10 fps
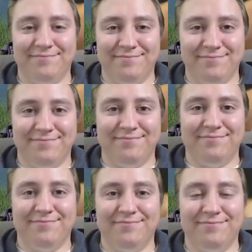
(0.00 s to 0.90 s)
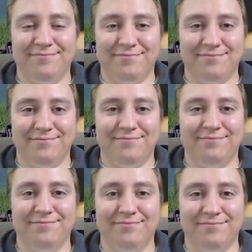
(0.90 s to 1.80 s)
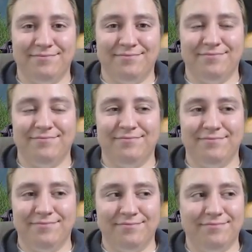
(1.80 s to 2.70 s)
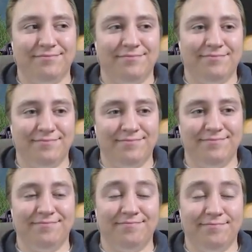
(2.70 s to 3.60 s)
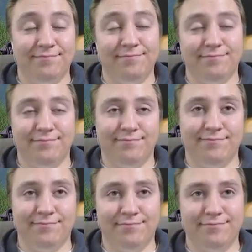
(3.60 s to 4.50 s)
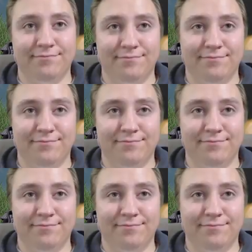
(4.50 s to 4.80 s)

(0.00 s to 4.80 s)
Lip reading: (not speaking)